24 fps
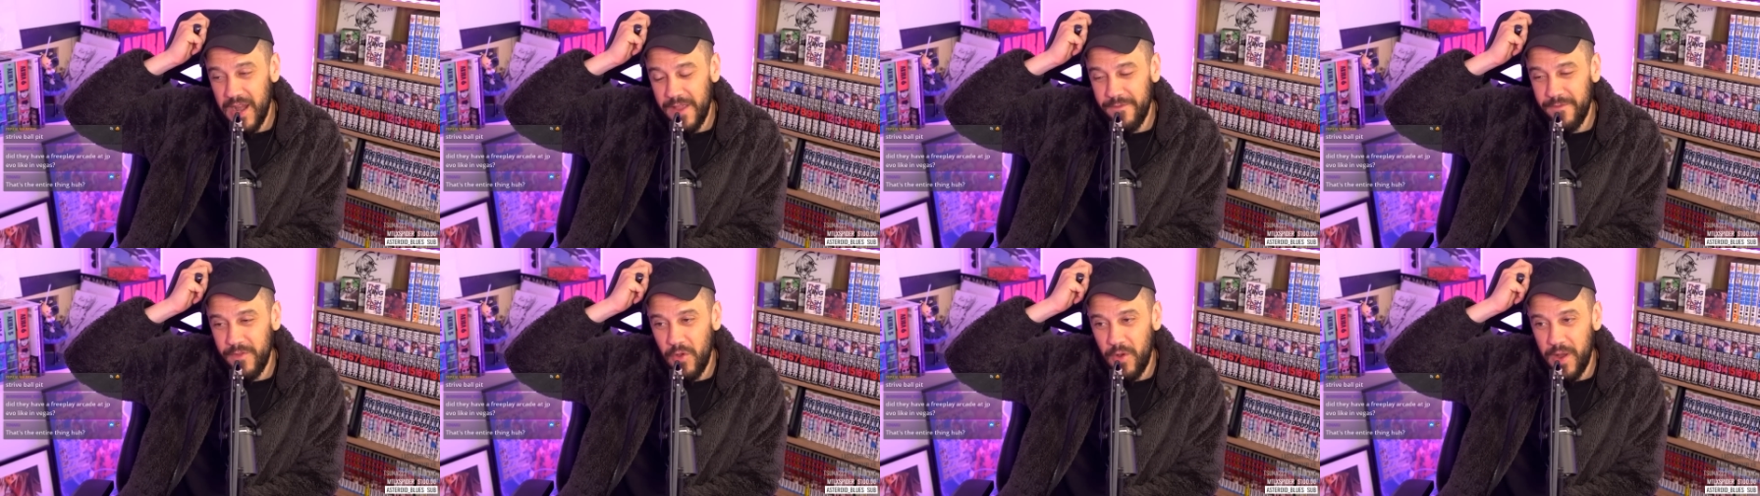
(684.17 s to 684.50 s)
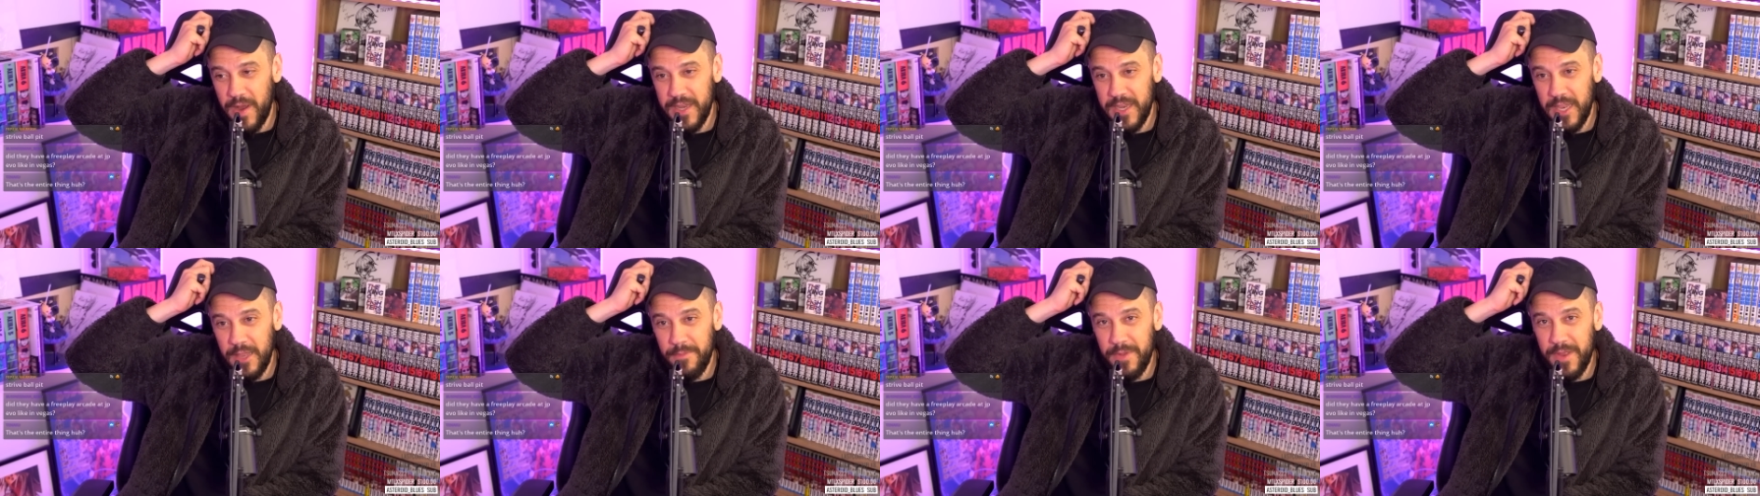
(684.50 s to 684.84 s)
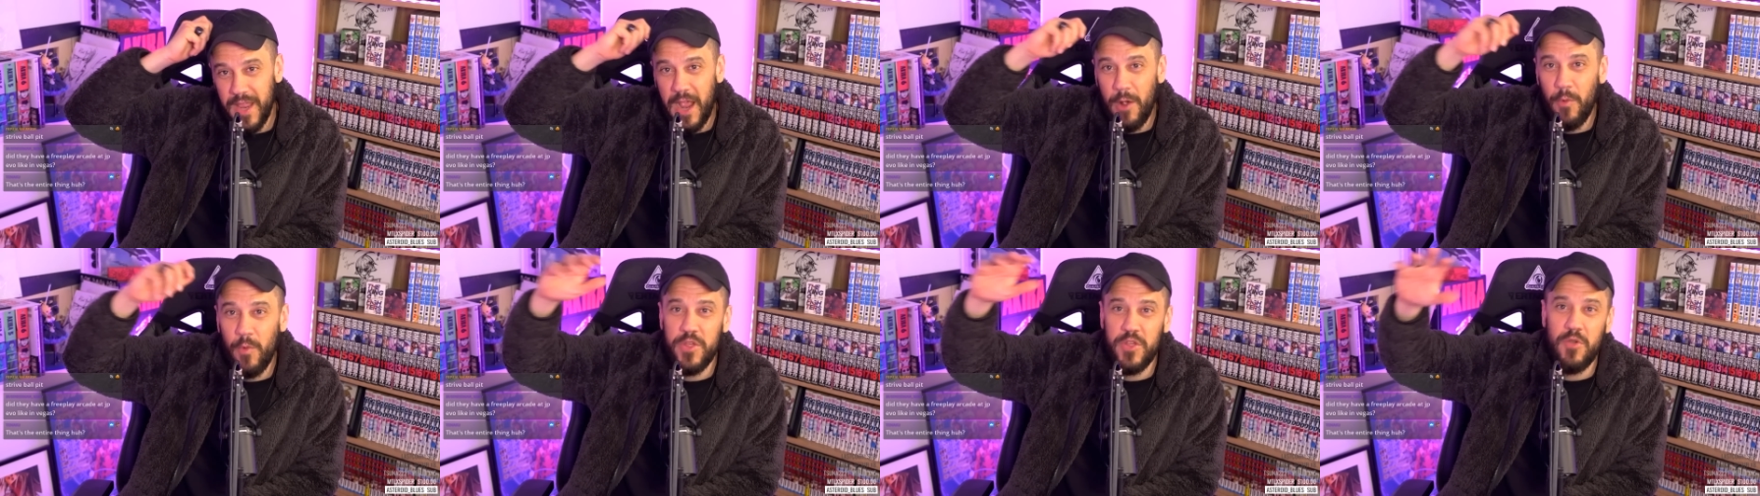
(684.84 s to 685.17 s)
I have no idea. But
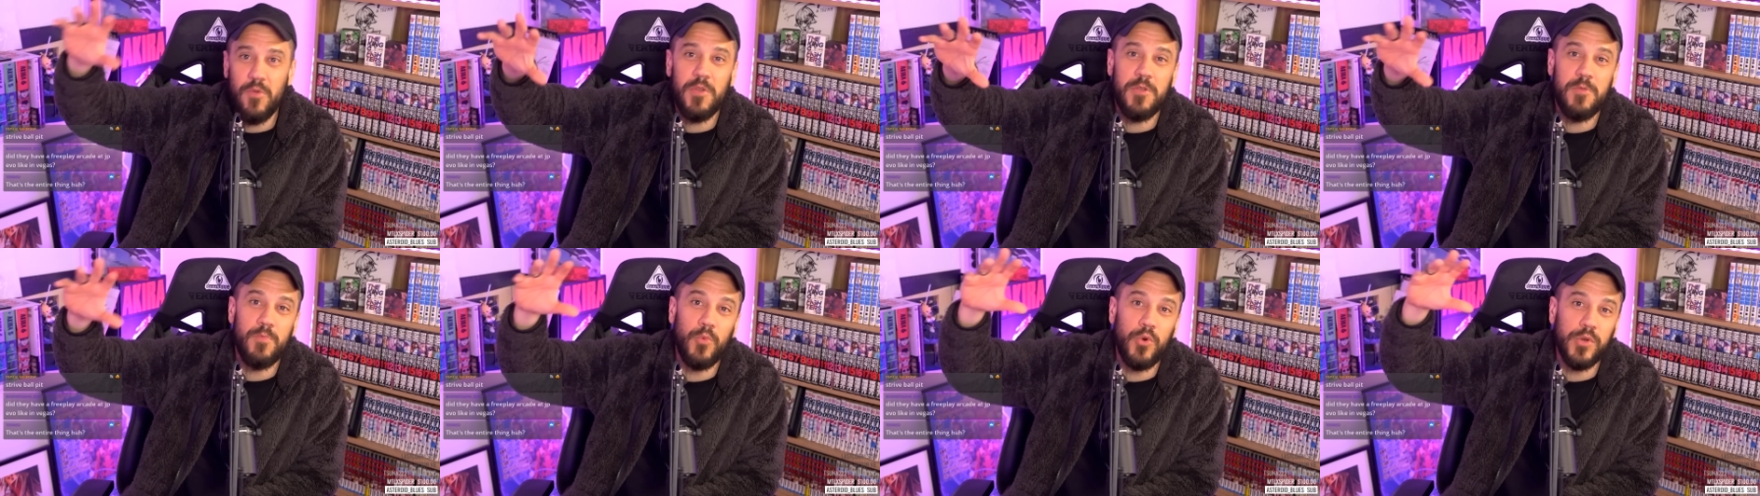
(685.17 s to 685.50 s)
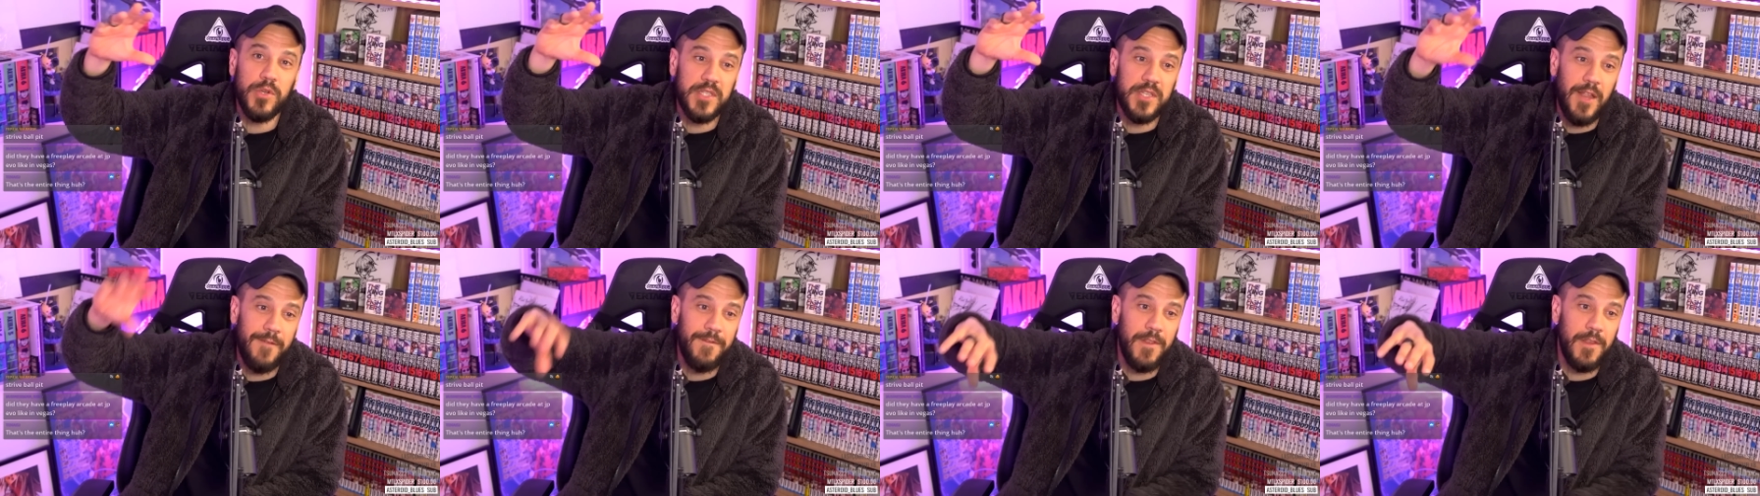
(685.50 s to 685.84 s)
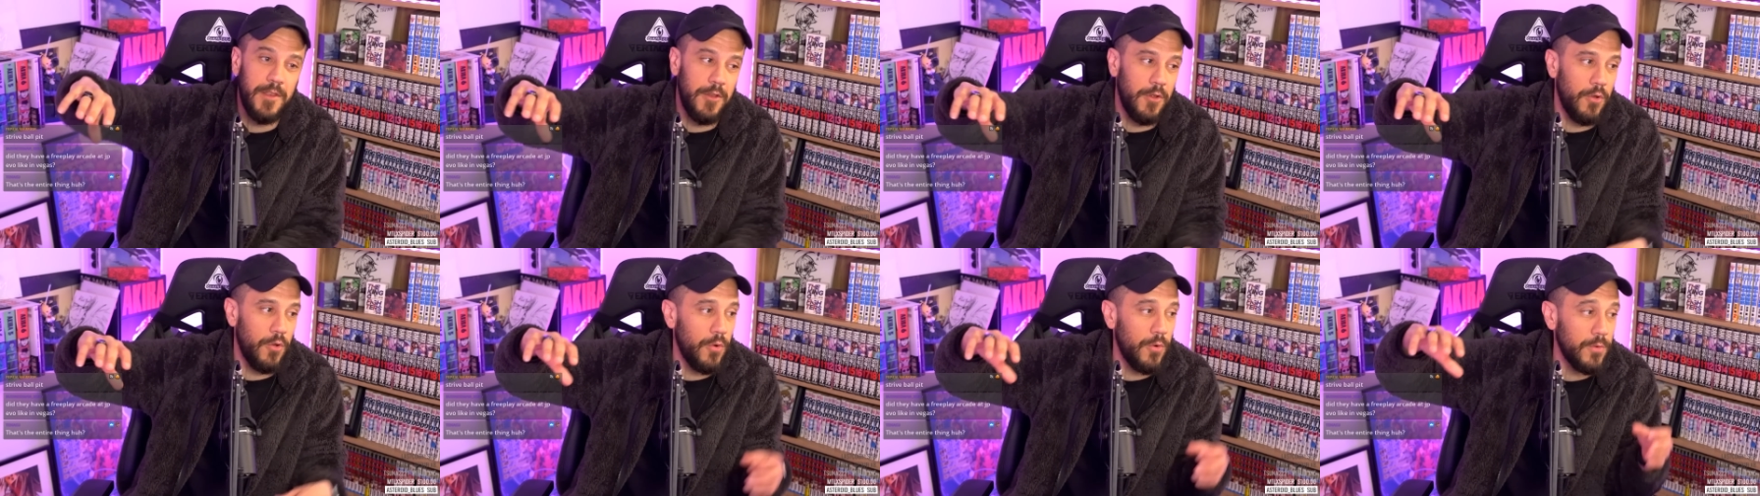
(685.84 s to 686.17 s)
yeah, I wish there was more stuff to
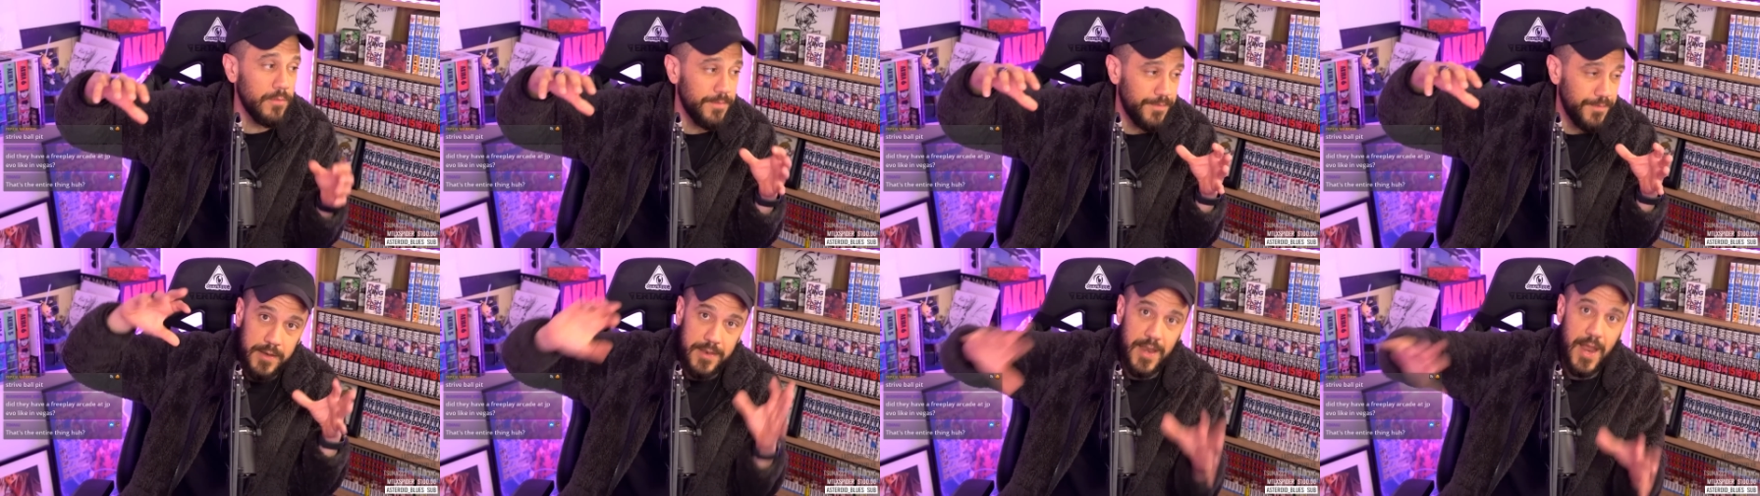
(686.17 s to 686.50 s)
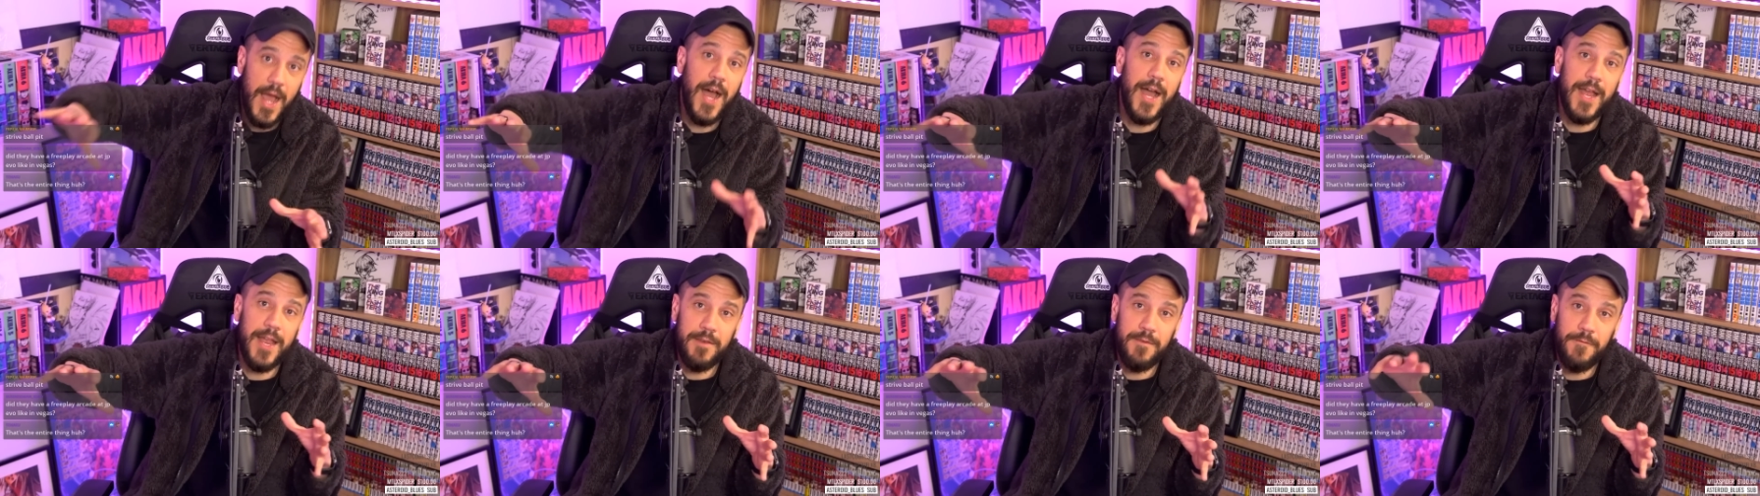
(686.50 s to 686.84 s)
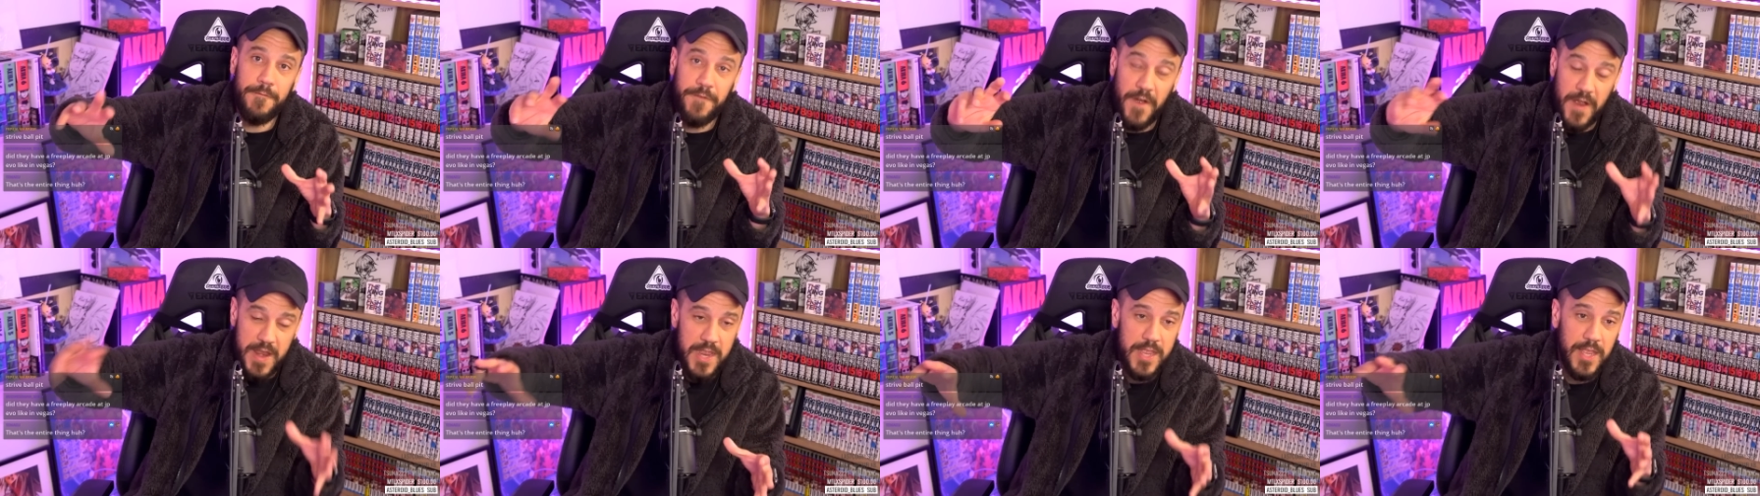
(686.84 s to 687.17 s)
do
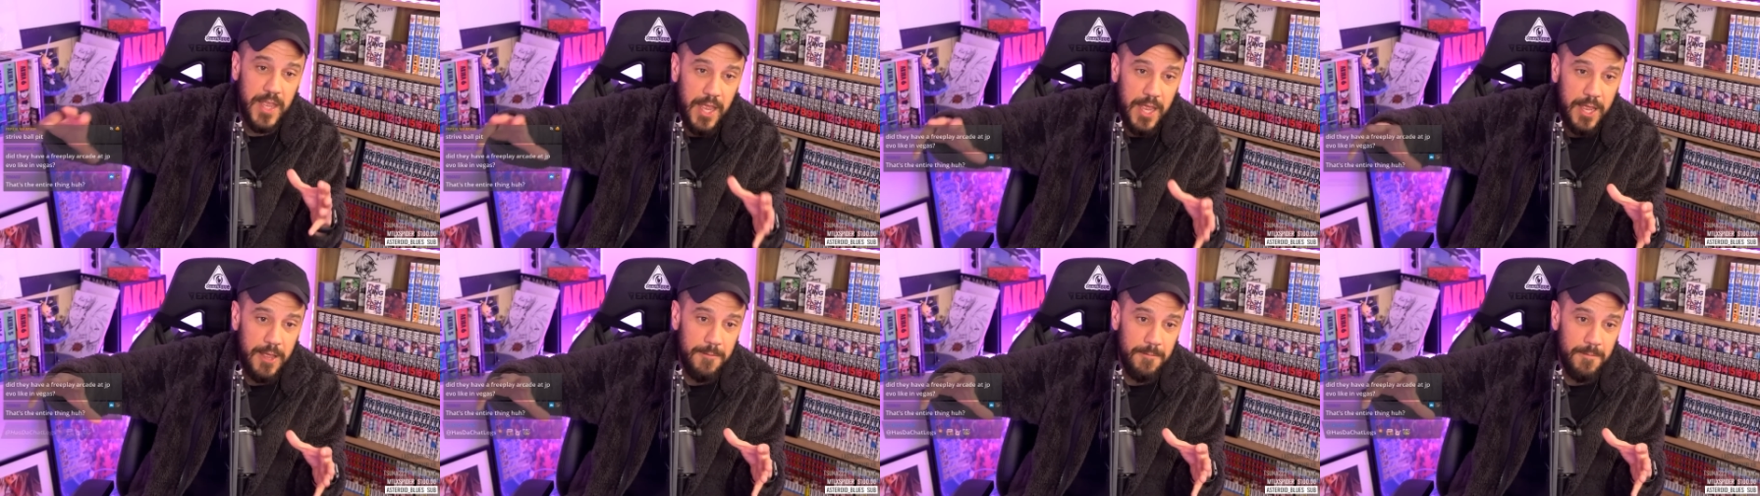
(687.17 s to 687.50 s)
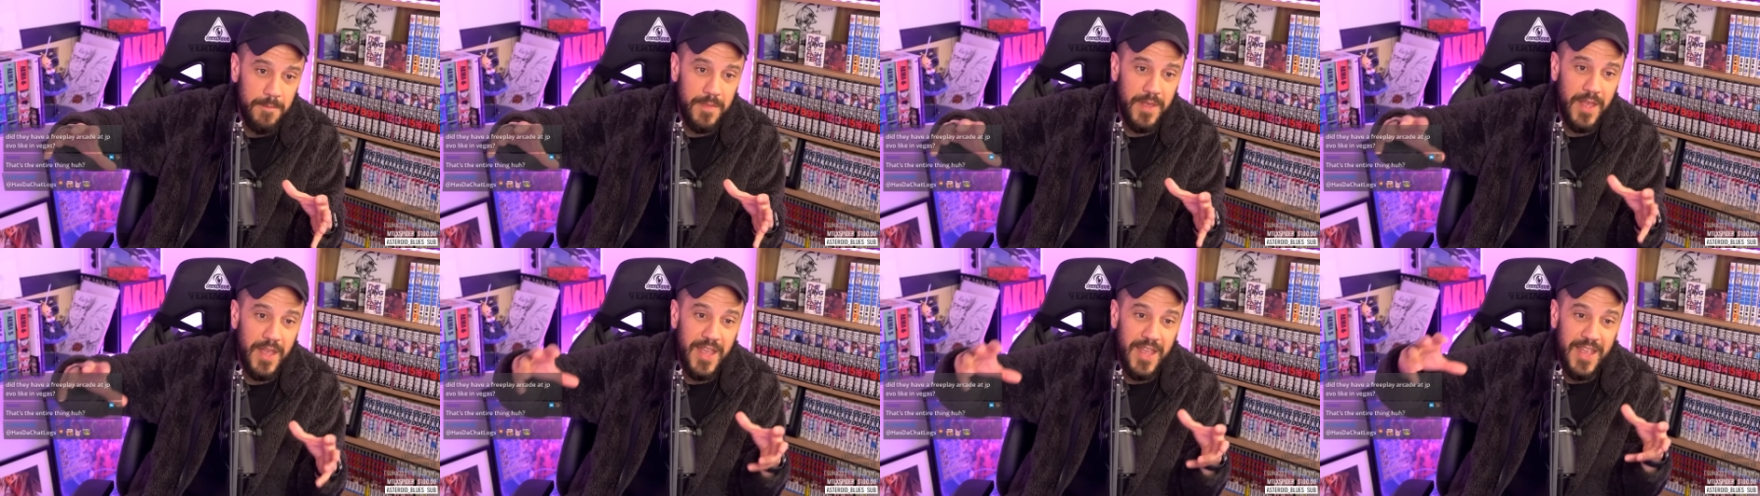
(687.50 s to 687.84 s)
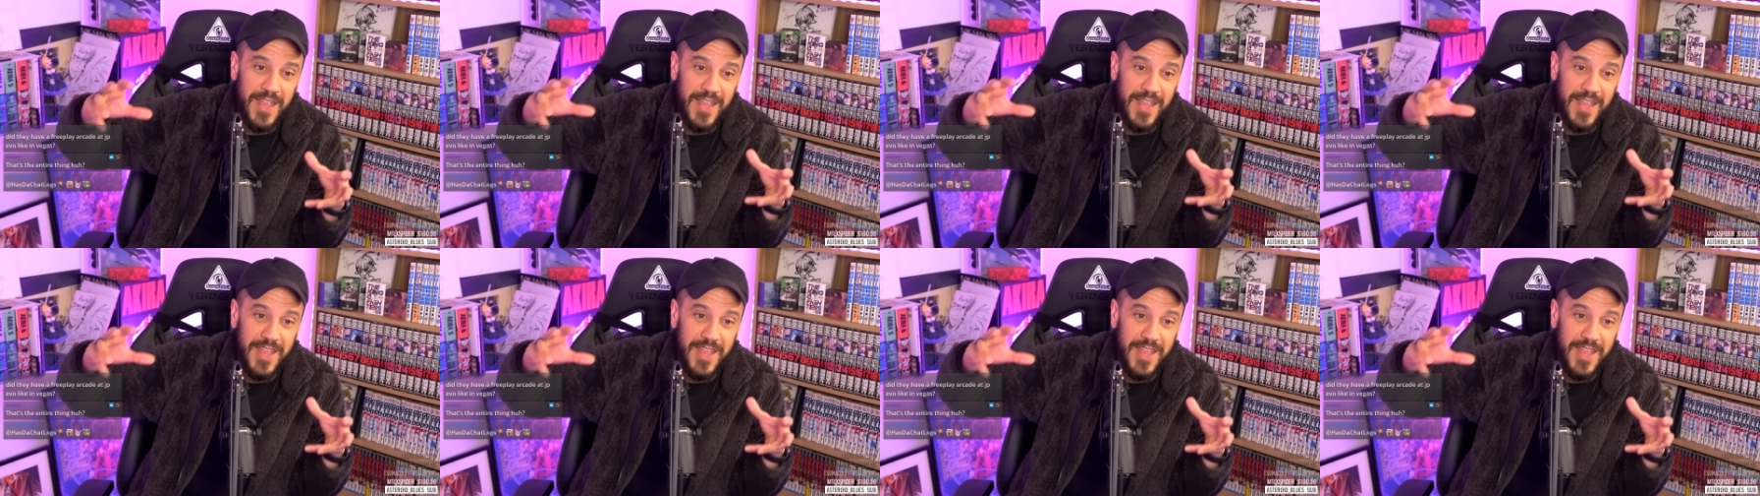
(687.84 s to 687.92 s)
non-fighting game